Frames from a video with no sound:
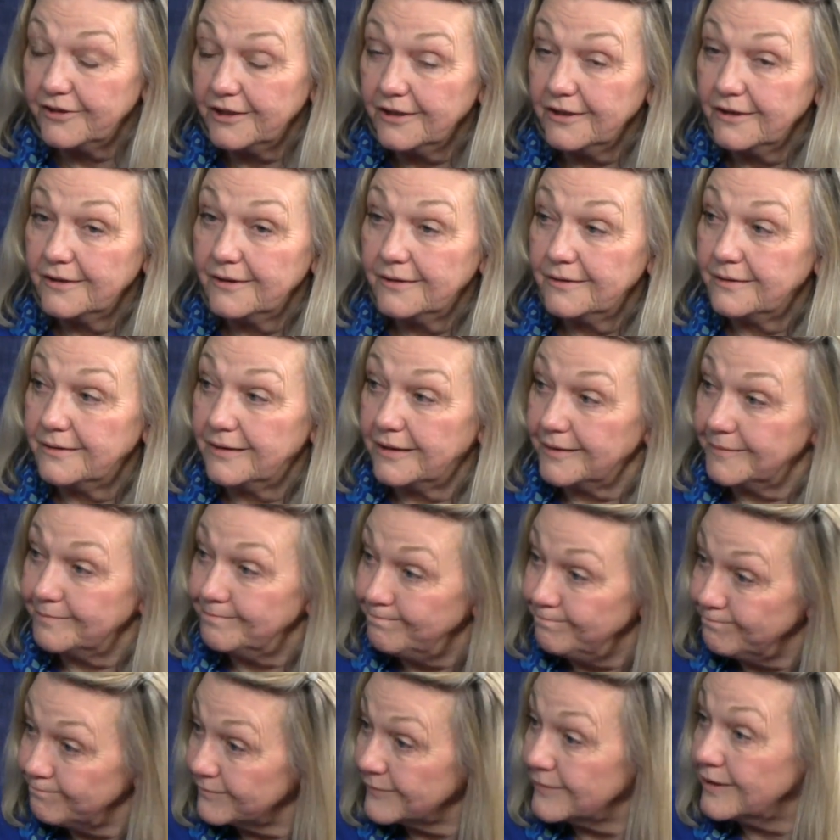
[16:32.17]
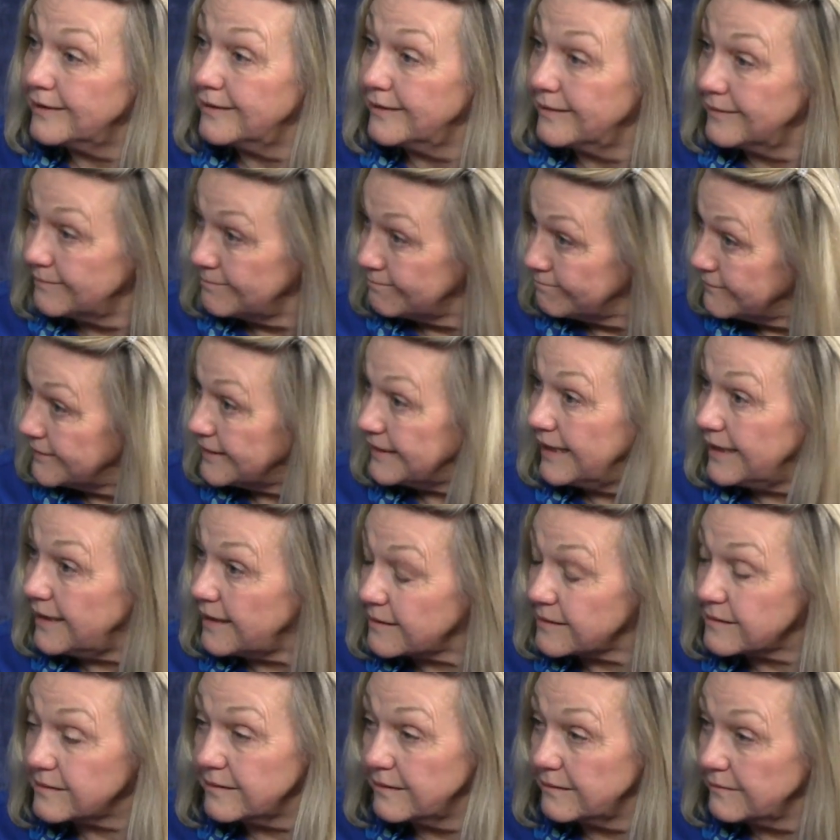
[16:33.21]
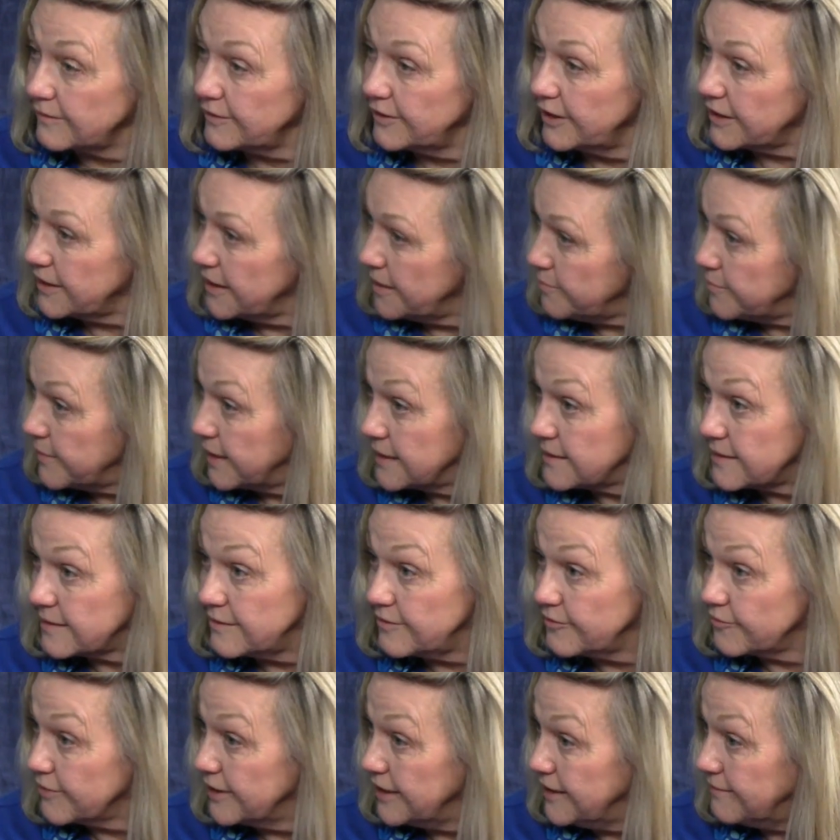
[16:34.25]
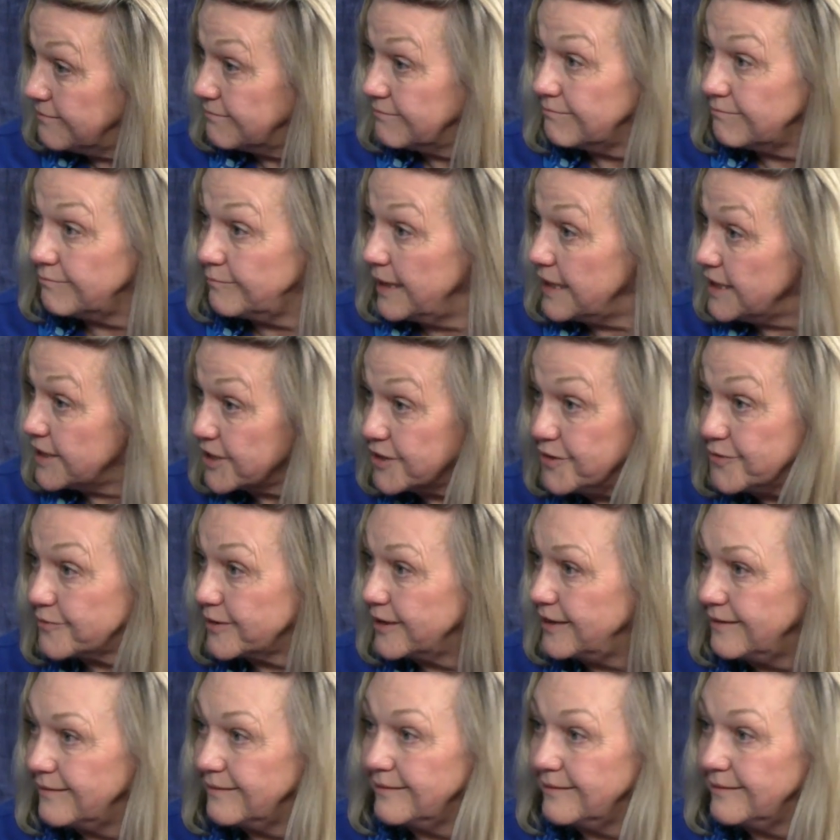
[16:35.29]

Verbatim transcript: Look up um, masonry um, in the temple. Yes, look just masonry. Masonry. They'll find